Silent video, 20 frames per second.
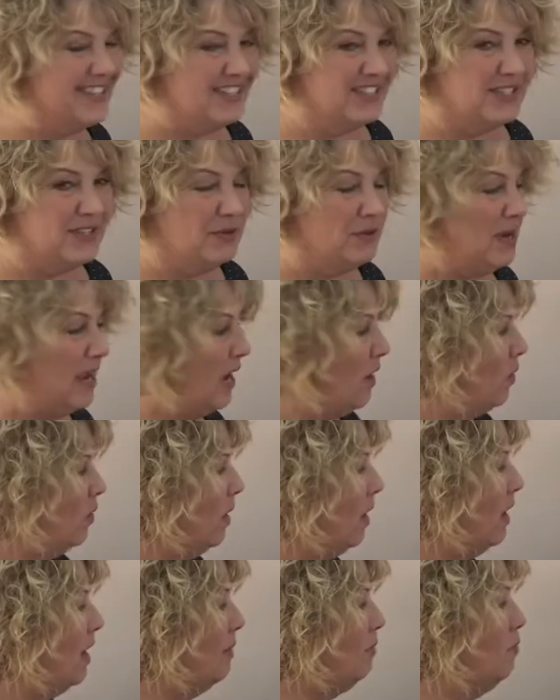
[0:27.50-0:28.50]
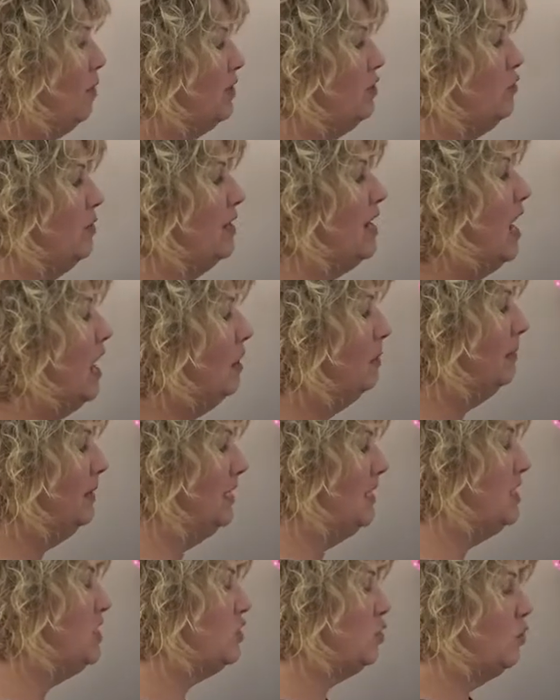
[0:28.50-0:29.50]
So now I'm wondering how
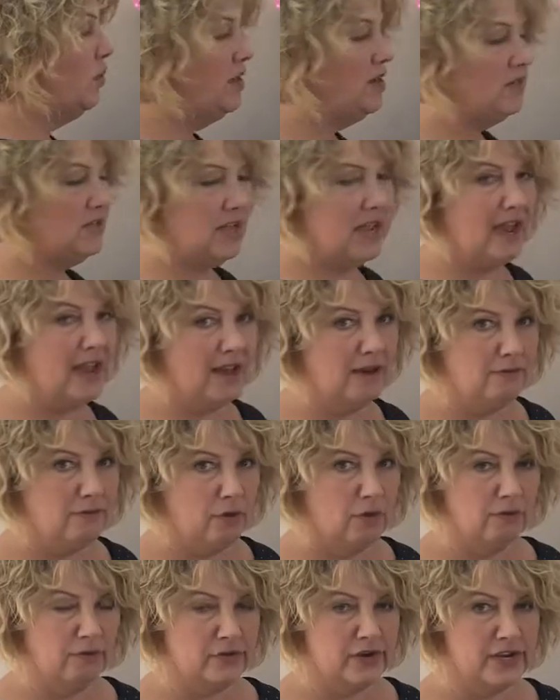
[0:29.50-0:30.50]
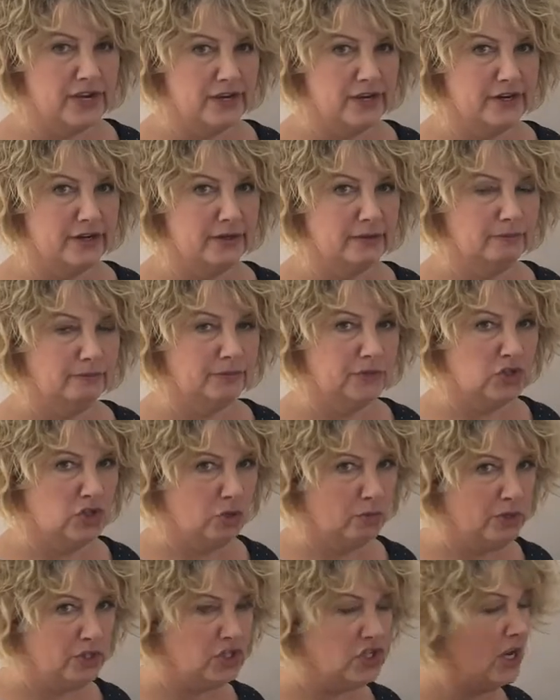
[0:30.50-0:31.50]
many squares I have over here.
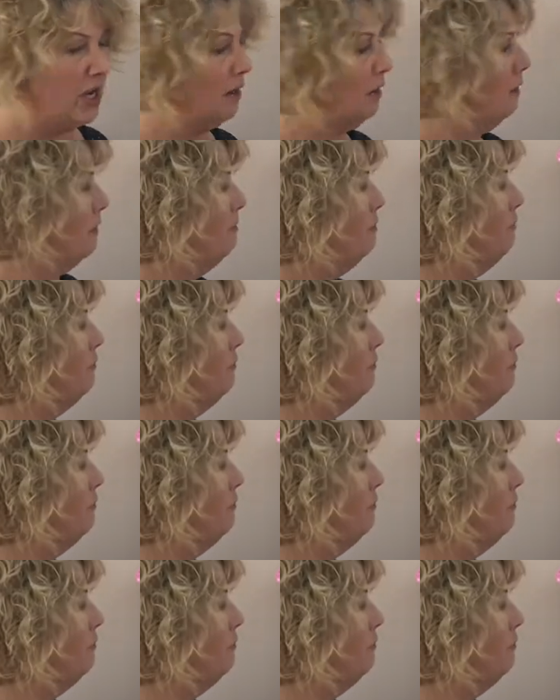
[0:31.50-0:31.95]
Shall we check?